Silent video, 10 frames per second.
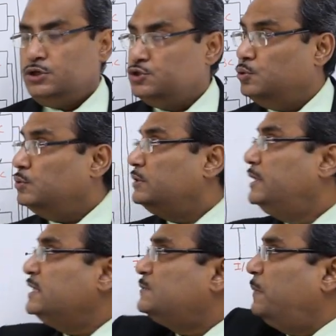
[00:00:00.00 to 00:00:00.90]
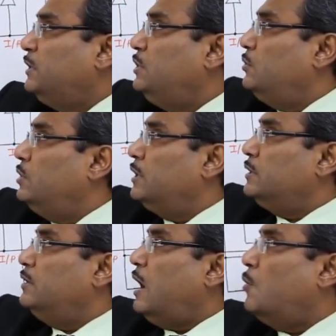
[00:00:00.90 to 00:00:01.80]
So this
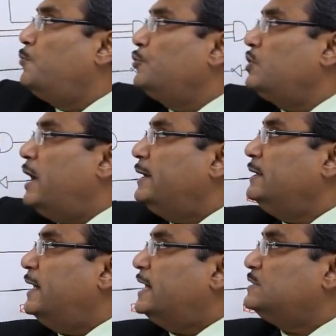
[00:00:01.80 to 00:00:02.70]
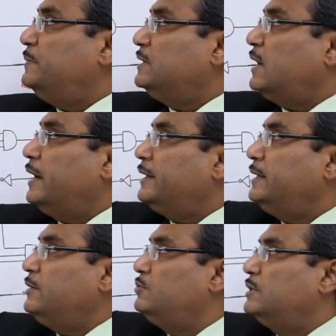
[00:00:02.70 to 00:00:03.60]
particular output line has been
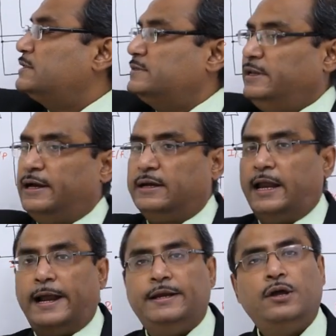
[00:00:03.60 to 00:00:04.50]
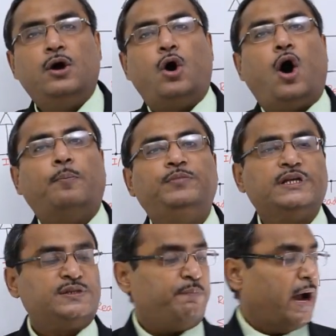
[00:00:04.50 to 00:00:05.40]
connected to the select line of
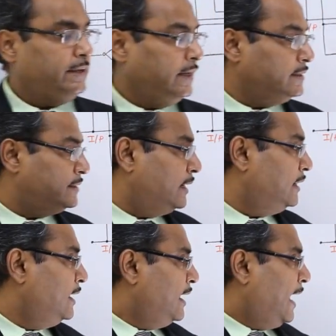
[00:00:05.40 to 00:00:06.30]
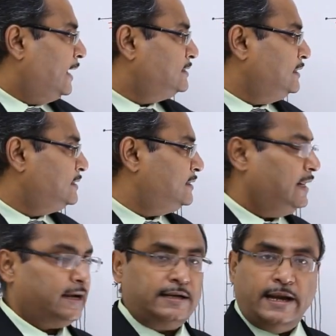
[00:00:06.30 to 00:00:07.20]
this binary cell as this
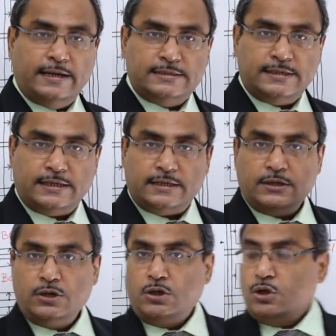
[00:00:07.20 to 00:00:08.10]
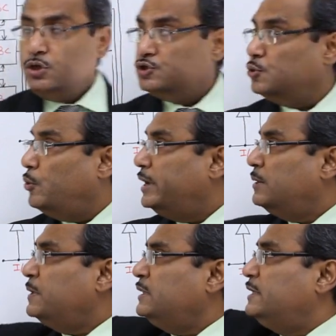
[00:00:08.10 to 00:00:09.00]
select line is here. So
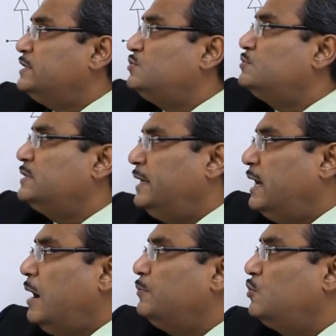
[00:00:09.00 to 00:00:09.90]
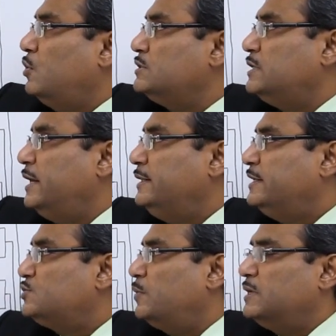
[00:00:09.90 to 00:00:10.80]
whenever this say I am considering
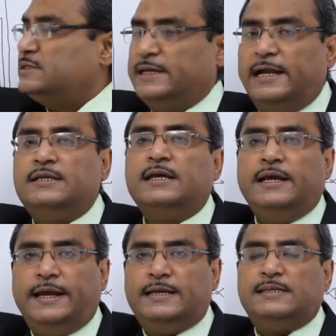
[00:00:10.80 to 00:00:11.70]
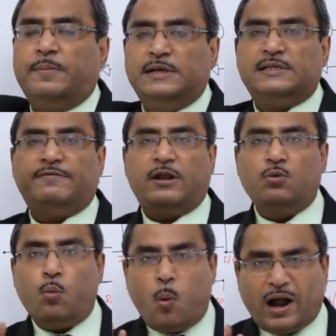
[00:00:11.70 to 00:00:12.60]
this one say at it is having say value
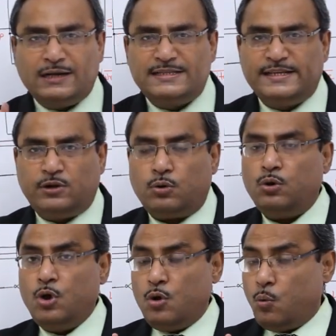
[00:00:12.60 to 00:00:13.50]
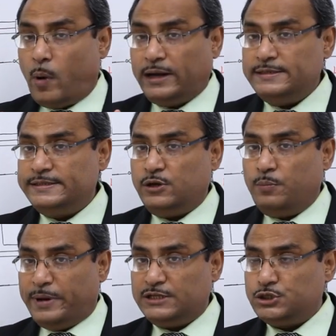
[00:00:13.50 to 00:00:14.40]
1 0, 1 0
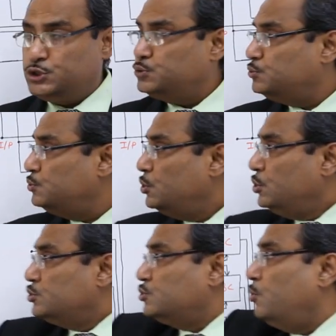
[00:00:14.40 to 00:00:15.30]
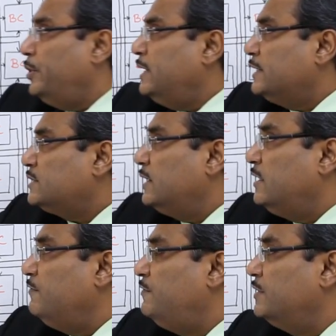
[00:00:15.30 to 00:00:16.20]
means 2. So when I shall
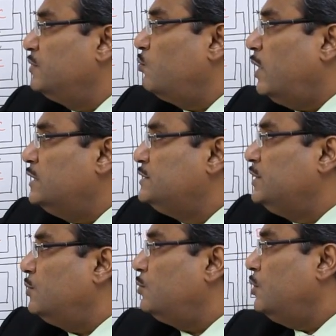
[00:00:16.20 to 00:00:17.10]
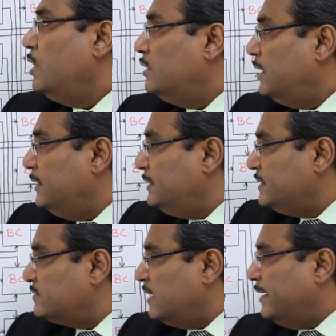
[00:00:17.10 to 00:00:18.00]
give here 1 0 then
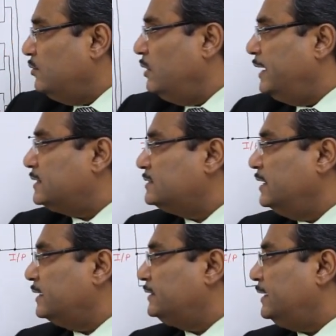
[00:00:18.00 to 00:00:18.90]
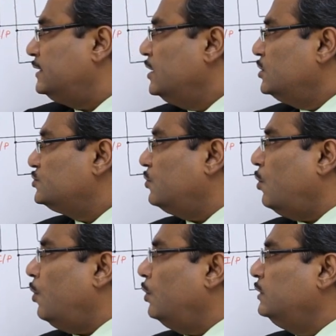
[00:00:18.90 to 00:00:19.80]
this line will get selected. So
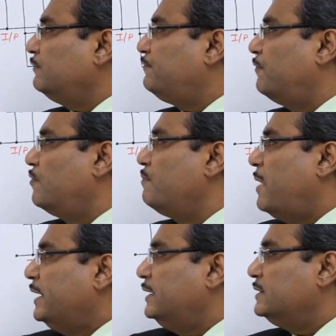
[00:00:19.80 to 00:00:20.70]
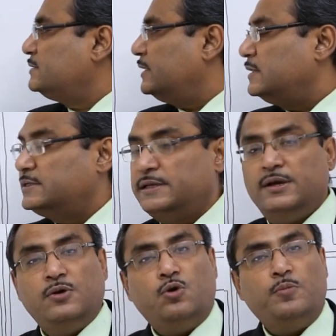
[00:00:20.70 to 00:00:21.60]
all the four binary cells
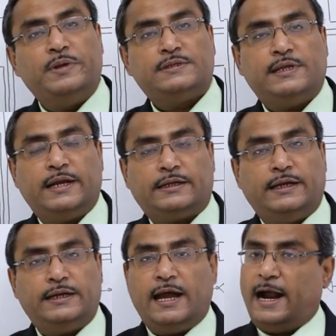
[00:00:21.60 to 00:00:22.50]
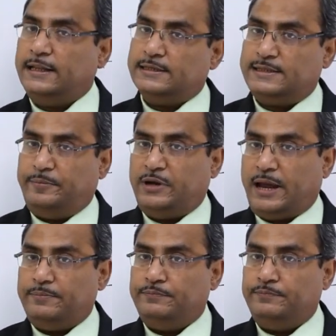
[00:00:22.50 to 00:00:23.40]
will be selected at the same
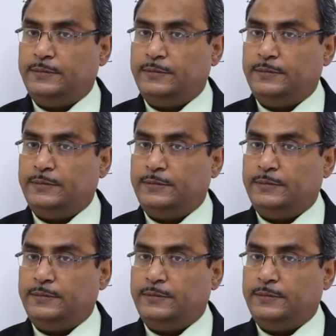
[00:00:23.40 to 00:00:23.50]
time.